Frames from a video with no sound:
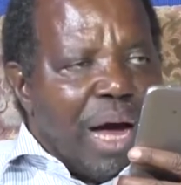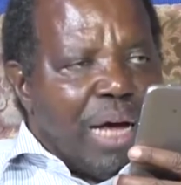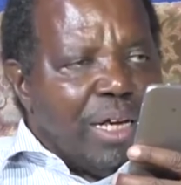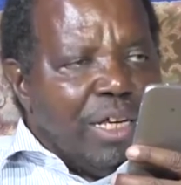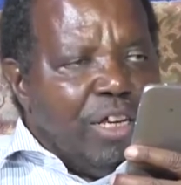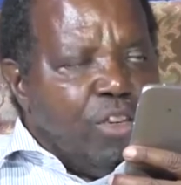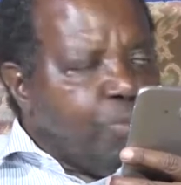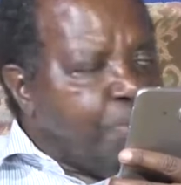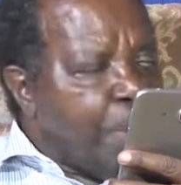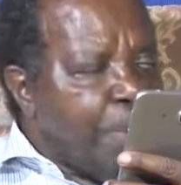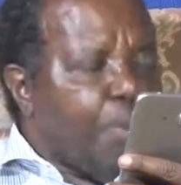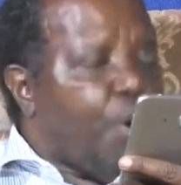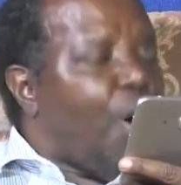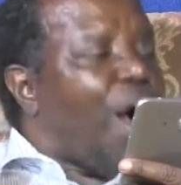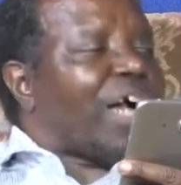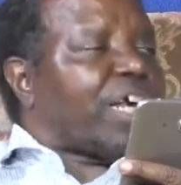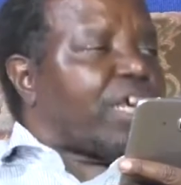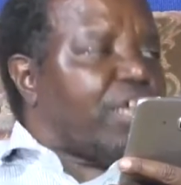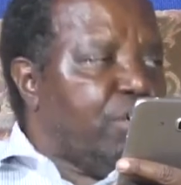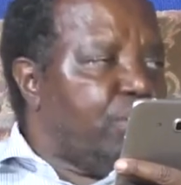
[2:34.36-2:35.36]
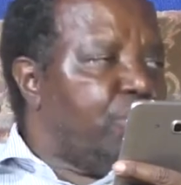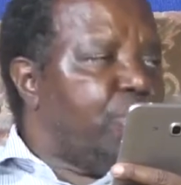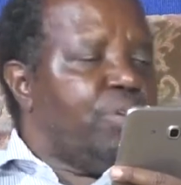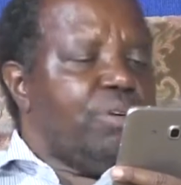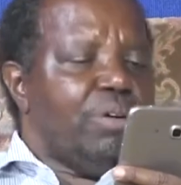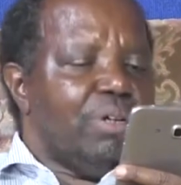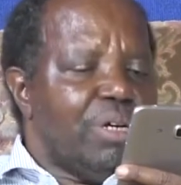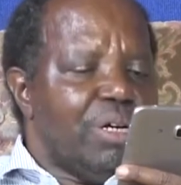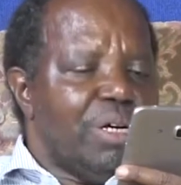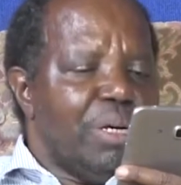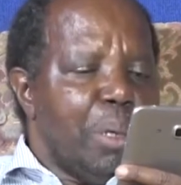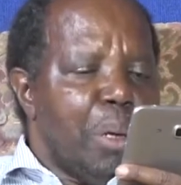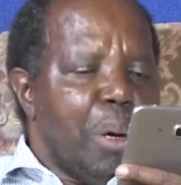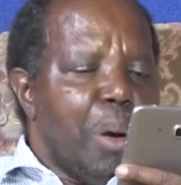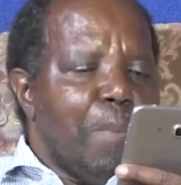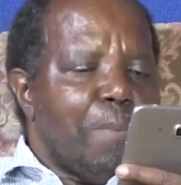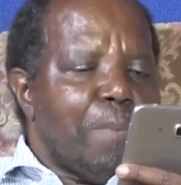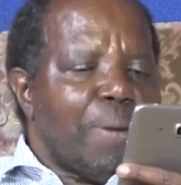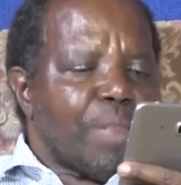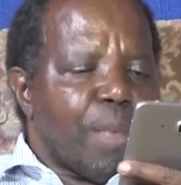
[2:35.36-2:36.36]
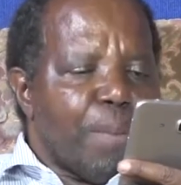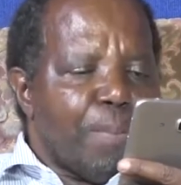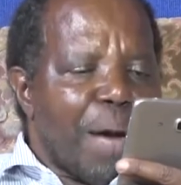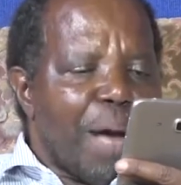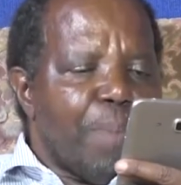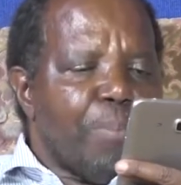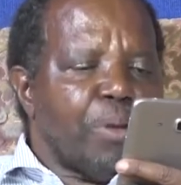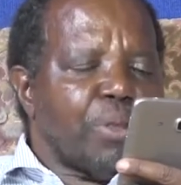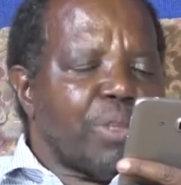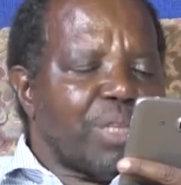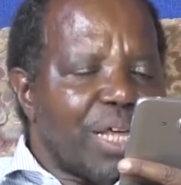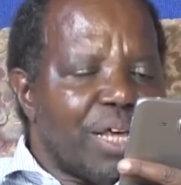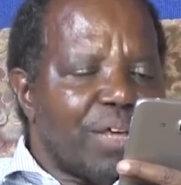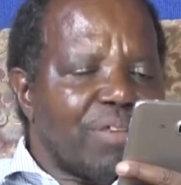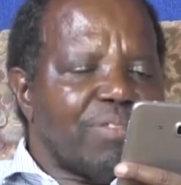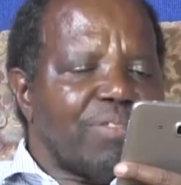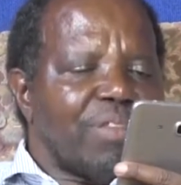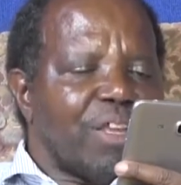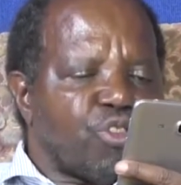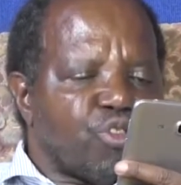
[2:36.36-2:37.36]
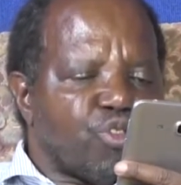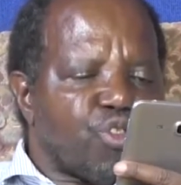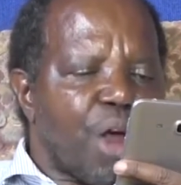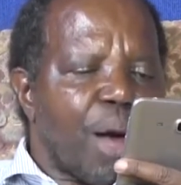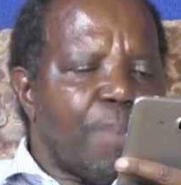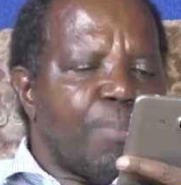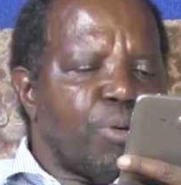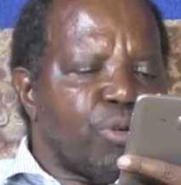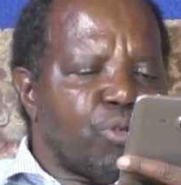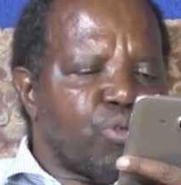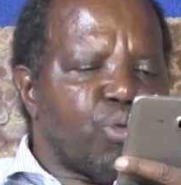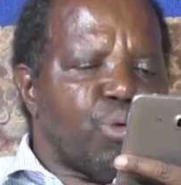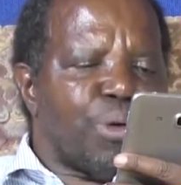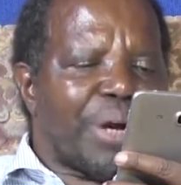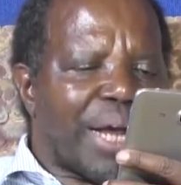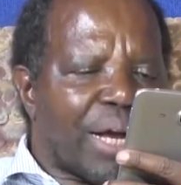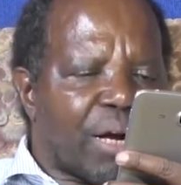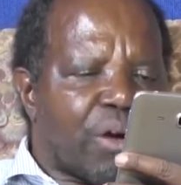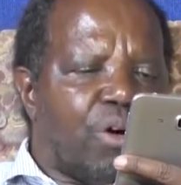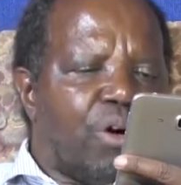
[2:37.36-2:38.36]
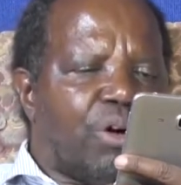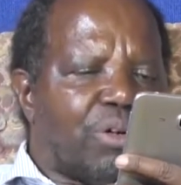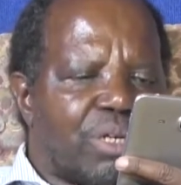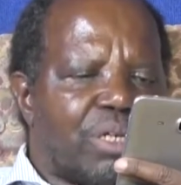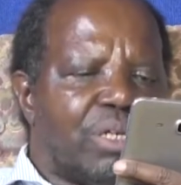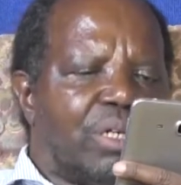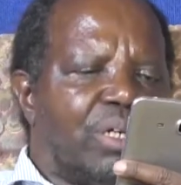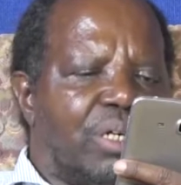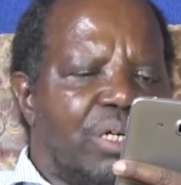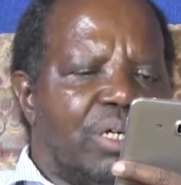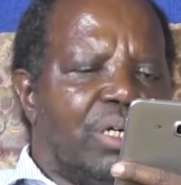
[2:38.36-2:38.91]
his people are killed, but the Bible takes the trouble to record